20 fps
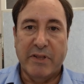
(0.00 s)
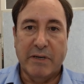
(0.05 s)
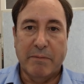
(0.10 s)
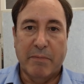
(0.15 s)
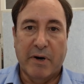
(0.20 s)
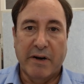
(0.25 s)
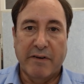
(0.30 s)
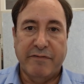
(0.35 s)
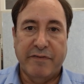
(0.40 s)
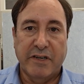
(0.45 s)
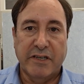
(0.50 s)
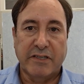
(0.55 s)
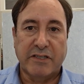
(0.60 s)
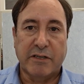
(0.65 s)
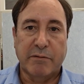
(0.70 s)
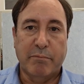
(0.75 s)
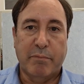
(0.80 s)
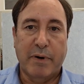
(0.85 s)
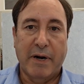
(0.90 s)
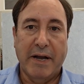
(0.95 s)
that my first
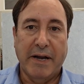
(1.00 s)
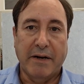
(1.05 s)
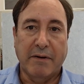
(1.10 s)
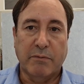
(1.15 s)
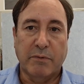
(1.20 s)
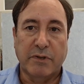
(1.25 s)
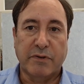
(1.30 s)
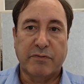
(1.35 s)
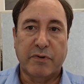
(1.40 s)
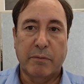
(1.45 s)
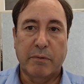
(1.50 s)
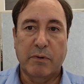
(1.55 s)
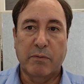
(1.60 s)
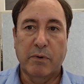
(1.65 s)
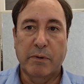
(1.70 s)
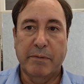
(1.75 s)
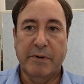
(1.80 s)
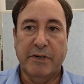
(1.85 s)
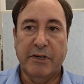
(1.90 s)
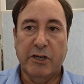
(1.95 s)
complaint was from a
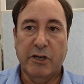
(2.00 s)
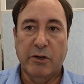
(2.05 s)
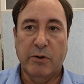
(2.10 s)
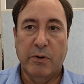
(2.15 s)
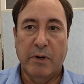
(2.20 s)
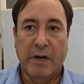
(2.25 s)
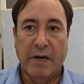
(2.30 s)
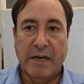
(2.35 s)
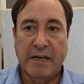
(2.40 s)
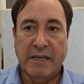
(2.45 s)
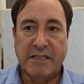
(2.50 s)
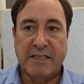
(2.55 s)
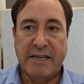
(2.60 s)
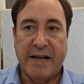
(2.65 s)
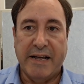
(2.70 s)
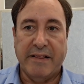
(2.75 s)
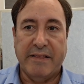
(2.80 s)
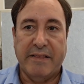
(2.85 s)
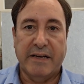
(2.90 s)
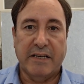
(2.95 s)
woman who
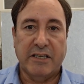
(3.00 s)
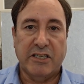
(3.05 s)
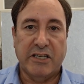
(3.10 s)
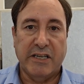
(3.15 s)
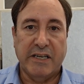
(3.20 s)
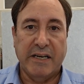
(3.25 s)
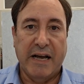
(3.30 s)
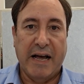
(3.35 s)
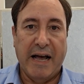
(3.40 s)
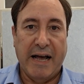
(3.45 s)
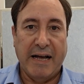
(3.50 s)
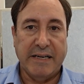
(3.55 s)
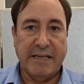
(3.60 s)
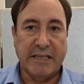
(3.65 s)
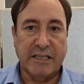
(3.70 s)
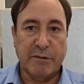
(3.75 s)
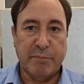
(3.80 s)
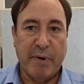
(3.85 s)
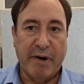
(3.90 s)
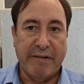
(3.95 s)
said that she had
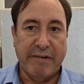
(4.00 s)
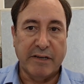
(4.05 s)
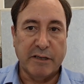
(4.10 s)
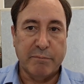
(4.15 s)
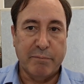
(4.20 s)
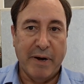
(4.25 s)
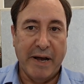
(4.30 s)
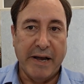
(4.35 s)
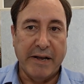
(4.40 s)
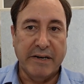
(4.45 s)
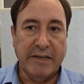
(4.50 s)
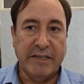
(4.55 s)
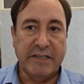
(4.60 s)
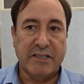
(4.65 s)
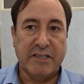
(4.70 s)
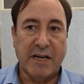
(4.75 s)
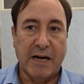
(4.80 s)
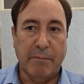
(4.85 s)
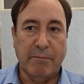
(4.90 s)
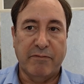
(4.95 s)
experienced pain and
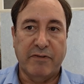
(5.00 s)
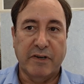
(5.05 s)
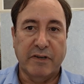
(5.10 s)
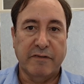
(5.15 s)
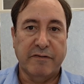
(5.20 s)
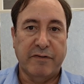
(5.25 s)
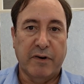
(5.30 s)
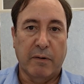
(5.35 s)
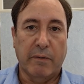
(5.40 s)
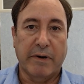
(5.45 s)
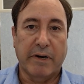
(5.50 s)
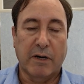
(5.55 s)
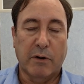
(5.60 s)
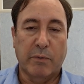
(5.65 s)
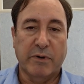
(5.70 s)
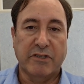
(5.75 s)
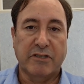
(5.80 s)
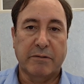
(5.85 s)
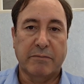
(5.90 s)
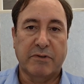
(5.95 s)
discomfort following a
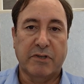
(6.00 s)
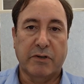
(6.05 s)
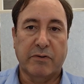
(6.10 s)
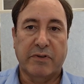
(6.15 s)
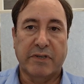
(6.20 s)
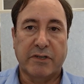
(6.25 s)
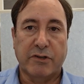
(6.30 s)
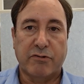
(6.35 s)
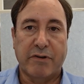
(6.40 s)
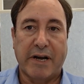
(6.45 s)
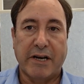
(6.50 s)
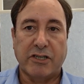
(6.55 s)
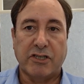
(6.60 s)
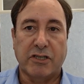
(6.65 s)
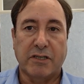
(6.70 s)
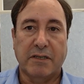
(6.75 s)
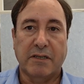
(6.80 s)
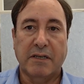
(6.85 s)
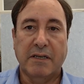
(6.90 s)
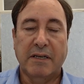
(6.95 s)
wisdom tooth
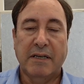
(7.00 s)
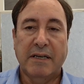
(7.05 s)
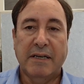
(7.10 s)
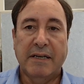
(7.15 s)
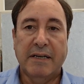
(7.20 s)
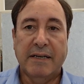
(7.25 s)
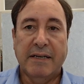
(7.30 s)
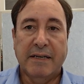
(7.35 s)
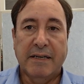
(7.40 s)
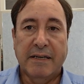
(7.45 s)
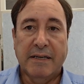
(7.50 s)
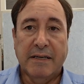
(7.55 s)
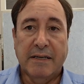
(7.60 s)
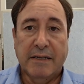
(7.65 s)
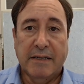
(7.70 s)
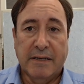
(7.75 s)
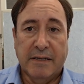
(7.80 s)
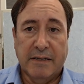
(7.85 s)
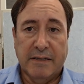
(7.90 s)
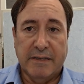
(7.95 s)
extraction.
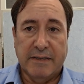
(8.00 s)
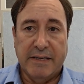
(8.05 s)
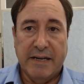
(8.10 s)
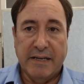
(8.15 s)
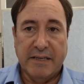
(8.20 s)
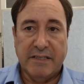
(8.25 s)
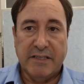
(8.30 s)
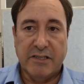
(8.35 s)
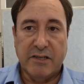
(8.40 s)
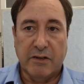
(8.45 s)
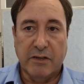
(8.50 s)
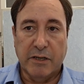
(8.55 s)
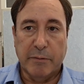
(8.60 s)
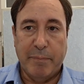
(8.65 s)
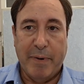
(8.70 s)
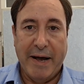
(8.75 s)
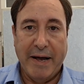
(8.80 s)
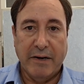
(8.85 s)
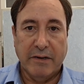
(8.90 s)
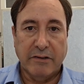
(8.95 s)
The dentist on the
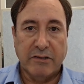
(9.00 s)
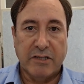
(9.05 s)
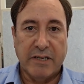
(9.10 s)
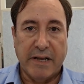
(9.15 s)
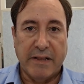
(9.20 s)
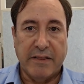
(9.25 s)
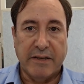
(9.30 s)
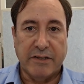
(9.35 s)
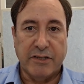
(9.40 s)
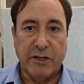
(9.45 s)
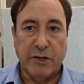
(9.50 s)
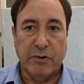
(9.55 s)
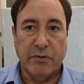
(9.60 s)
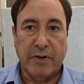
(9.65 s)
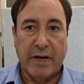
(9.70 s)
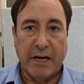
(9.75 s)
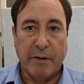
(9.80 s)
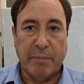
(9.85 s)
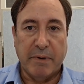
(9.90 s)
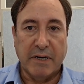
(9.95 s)
panel said the
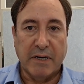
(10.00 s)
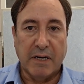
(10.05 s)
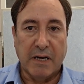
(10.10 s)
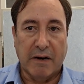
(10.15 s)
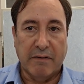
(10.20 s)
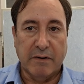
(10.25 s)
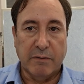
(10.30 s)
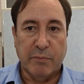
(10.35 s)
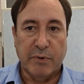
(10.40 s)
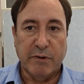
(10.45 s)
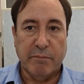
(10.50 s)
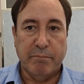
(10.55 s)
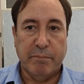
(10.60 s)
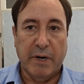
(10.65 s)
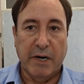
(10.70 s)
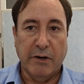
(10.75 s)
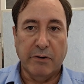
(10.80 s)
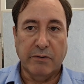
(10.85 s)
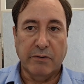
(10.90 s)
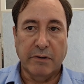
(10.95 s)
tooth had been covered with
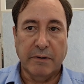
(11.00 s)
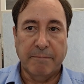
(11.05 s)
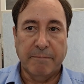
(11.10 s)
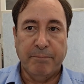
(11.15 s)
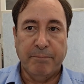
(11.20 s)
bone.